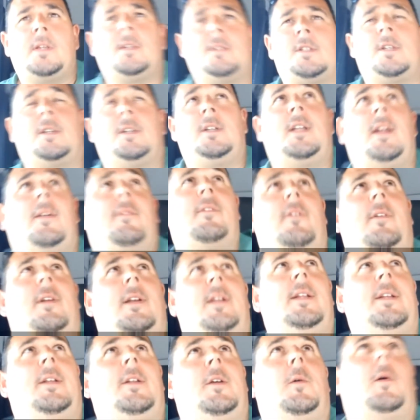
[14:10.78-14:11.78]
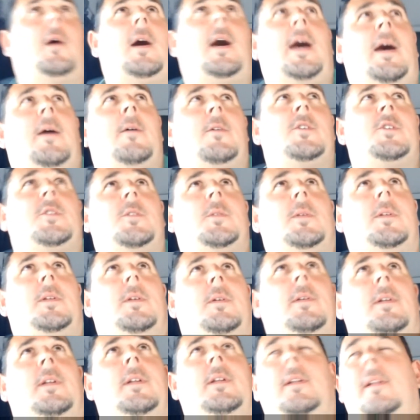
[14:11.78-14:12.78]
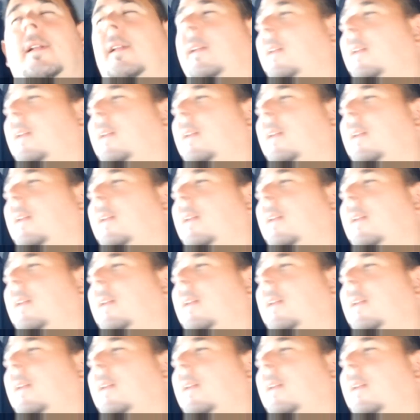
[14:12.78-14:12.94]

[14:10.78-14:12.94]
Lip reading: so you never really knew what hours you were doing.